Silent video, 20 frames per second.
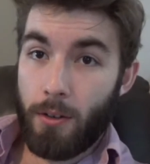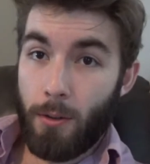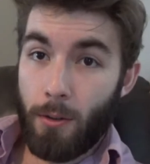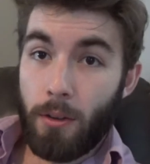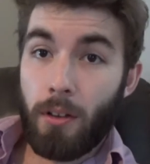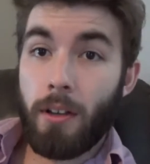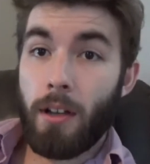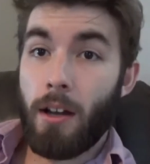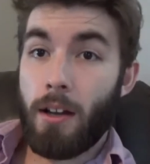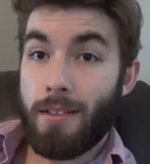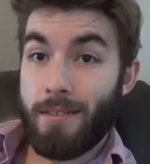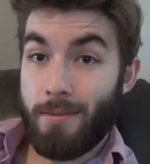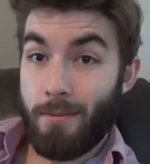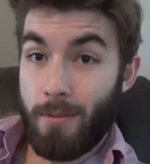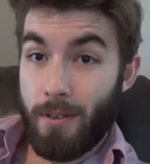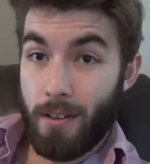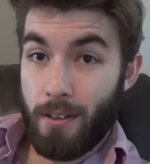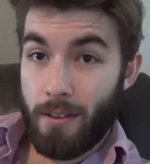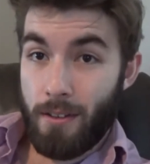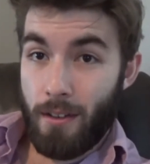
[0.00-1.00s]
nucleons
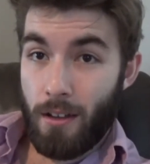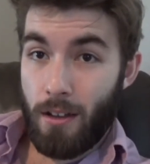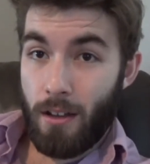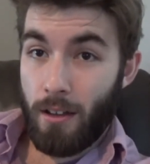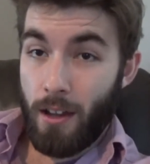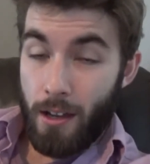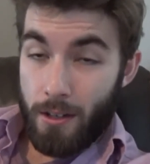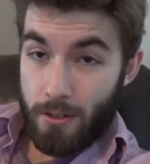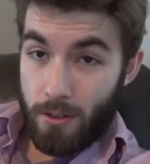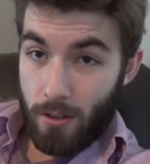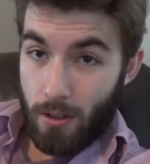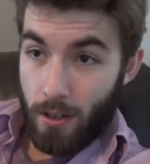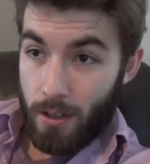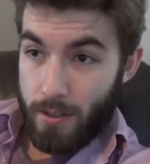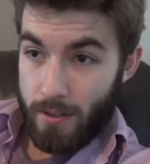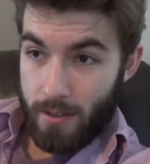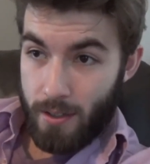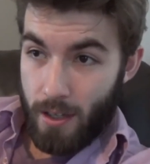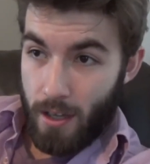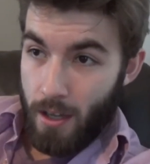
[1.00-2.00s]
with
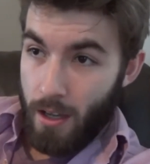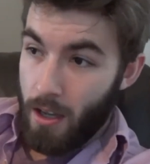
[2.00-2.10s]
electrons,